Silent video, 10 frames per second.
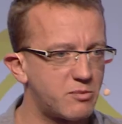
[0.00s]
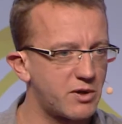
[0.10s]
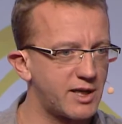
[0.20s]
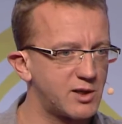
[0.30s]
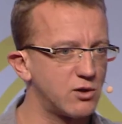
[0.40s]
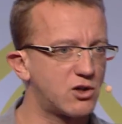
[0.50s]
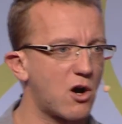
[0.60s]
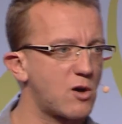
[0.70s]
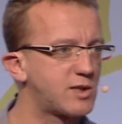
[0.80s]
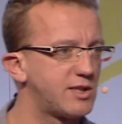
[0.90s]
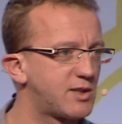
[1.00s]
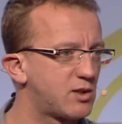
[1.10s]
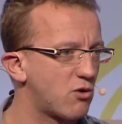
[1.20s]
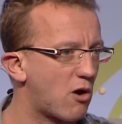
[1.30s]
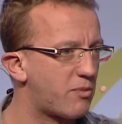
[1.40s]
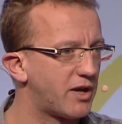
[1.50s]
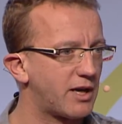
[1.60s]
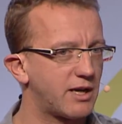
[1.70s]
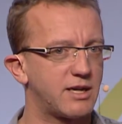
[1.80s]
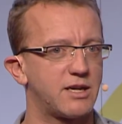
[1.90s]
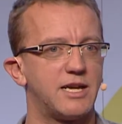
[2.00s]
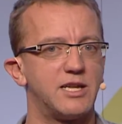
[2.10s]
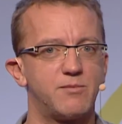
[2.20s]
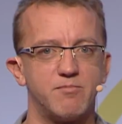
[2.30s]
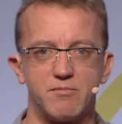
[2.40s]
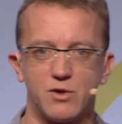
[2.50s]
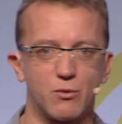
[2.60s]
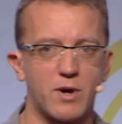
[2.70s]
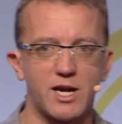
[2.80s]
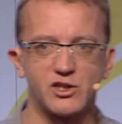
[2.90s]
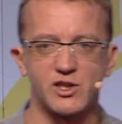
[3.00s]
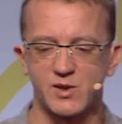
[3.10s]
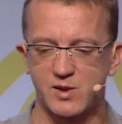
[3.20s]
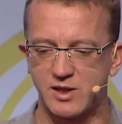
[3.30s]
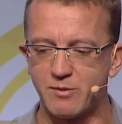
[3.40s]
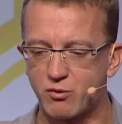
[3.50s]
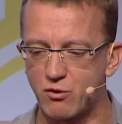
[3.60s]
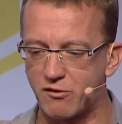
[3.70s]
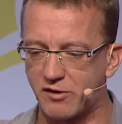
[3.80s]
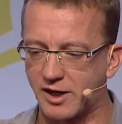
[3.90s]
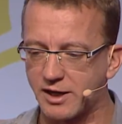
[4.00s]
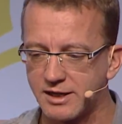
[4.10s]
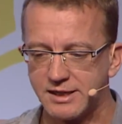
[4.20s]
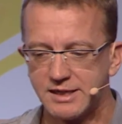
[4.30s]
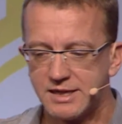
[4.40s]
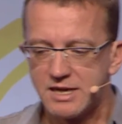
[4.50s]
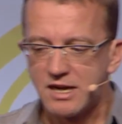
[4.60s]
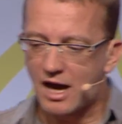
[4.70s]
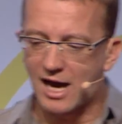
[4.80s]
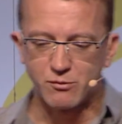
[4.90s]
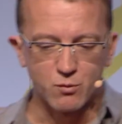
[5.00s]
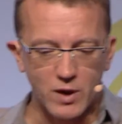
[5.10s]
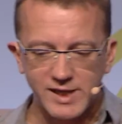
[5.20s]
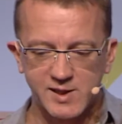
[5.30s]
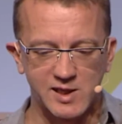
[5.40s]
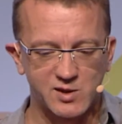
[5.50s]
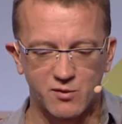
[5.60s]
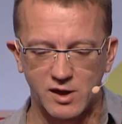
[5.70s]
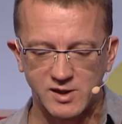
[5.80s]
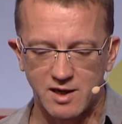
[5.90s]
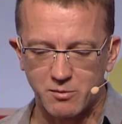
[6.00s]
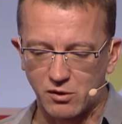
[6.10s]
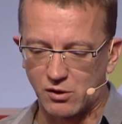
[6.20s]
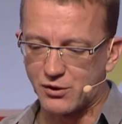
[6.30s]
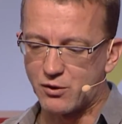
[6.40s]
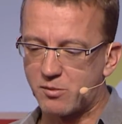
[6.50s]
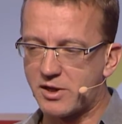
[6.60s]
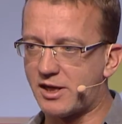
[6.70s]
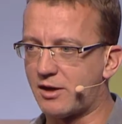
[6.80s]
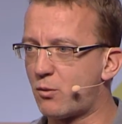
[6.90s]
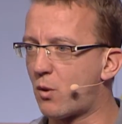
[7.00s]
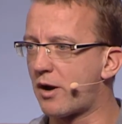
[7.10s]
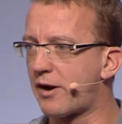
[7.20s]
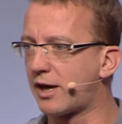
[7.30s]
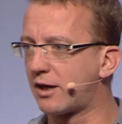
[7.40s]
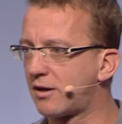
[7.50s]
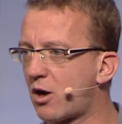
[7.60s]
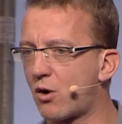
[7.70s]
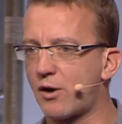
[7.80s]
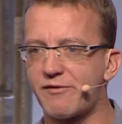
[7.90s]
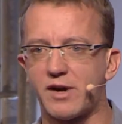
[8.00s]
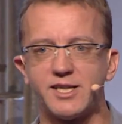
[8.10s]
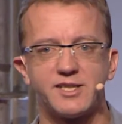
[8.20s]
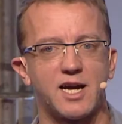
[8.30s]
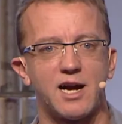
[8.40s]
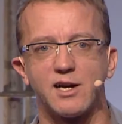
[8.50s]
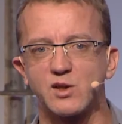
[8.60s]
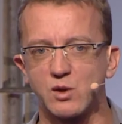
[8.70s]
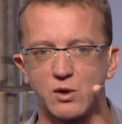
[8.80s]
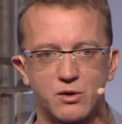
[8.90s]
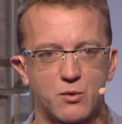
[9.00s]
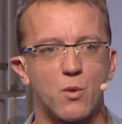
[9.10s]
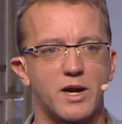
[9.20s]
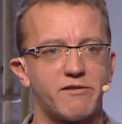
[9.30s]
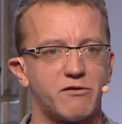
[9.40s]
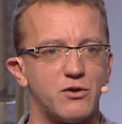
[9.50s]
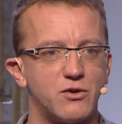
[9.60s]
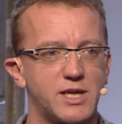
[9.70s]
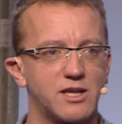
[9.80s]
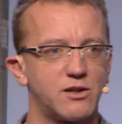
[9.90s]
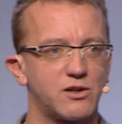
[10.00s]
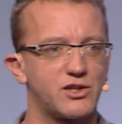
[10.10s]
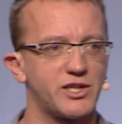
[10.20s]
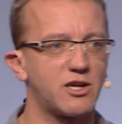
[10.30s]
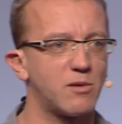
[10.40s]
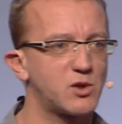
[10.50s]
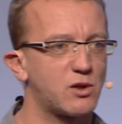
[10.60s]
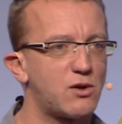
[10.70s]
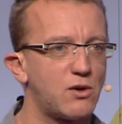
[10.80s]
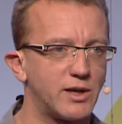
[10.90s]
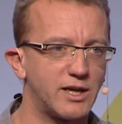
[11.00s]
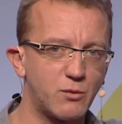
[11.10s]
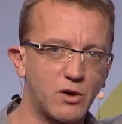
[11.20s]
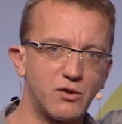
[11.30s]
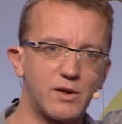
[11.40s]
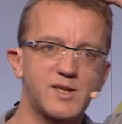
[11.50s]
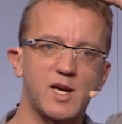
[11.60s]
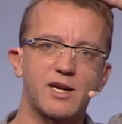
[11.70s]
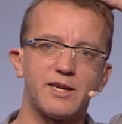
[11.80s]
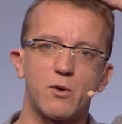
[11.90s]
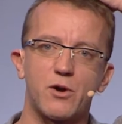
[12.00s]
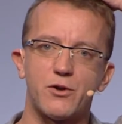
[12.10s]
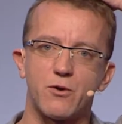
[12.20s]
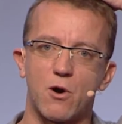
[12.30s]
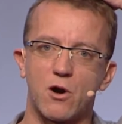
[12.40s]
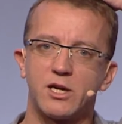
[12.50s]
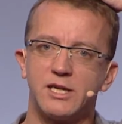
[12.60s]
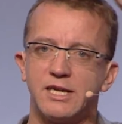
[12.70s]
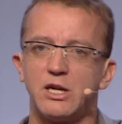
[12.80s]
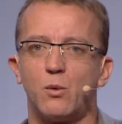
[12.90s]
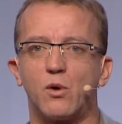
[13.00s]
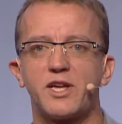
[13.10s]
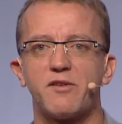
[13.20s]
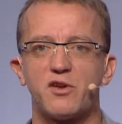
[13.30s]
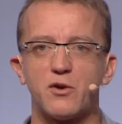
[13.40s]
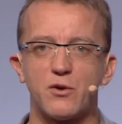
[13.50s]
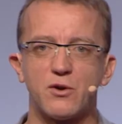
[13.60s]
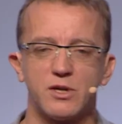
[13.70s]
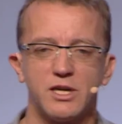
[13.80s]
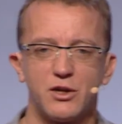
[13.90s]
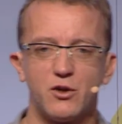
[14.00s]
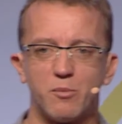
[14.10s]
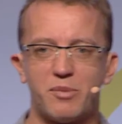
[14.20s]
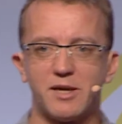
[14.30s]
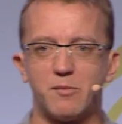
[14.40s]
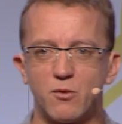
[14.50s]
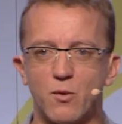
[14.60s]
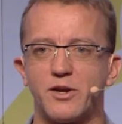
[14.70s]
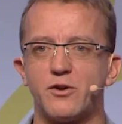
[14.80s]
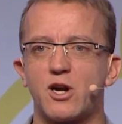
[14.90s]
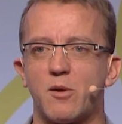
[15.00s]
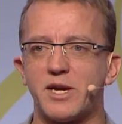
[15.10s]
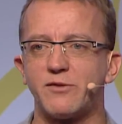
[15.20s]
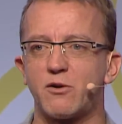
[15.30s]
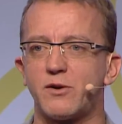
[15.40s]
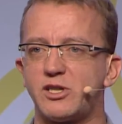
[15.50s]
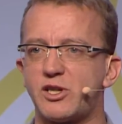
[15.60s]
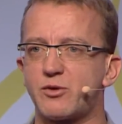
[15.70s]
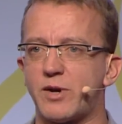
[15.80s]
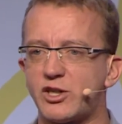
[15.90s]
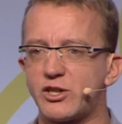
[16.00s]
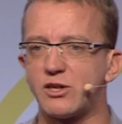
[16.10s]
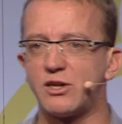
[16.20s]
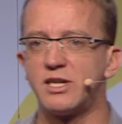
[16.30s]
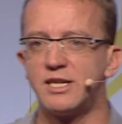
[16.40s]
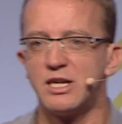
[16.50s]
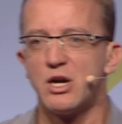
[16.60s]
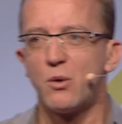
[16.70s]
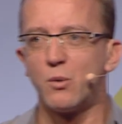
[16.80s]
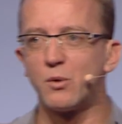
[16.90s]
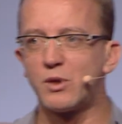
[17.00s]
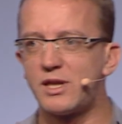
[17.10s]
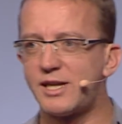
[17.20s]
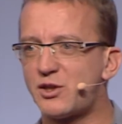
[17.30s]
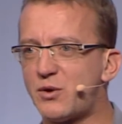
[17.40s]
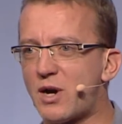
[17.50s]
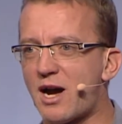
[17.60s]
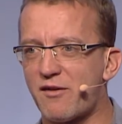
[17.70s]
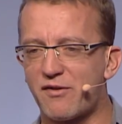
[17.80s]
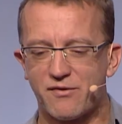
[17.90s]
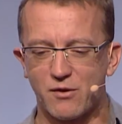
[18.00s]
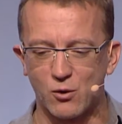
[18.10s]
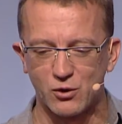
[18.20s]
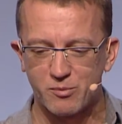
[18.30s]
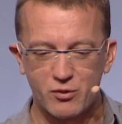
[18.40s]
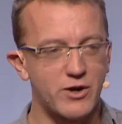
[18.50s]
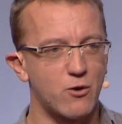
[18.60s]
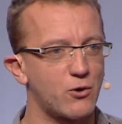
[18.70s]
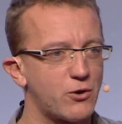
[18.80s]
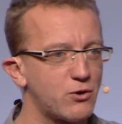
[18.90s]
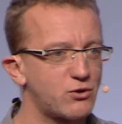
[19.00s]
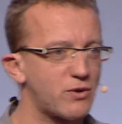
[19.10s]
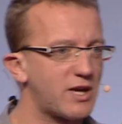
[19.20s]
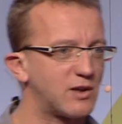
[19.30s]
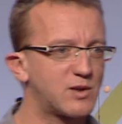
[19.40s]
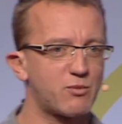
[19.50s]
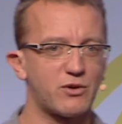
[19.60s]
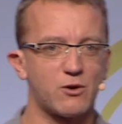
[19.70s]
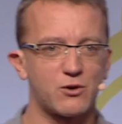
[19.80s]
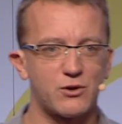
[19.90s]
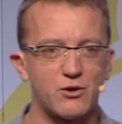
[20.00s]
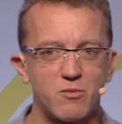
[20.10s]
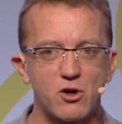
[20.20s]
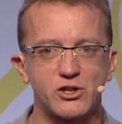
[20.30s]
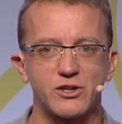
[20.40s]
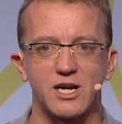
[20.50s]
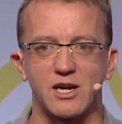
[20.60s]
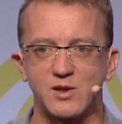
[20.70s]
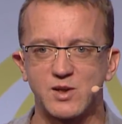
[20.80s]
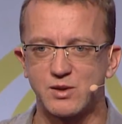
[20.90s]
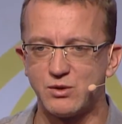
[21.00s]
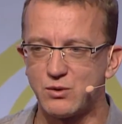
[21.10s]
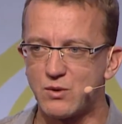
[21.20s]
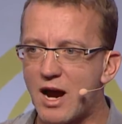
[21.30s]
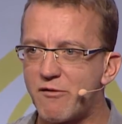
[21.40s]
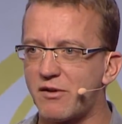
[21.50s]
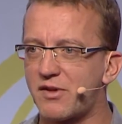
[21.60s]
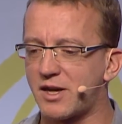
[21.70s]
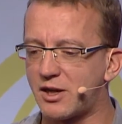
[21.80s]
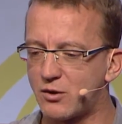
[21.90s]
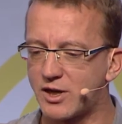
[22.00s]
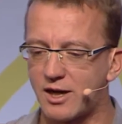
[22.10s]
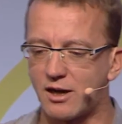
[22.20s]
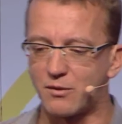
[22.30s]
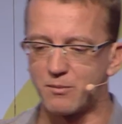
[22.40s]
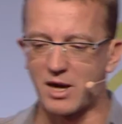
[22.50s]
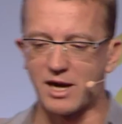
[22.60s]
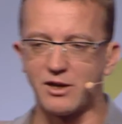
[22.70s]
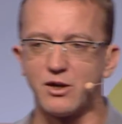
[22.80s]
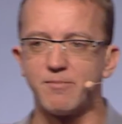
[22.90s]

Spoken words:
place. The cost is dropping. The range is improving. At races, for example, you'll be wearing RFID tags or whatever new technology comes along, and we'll know exactly where you are. We'll give you your bib when you come in for registration. We'll let you pre-order your drinks, pre-order your merchandise, do everything you can by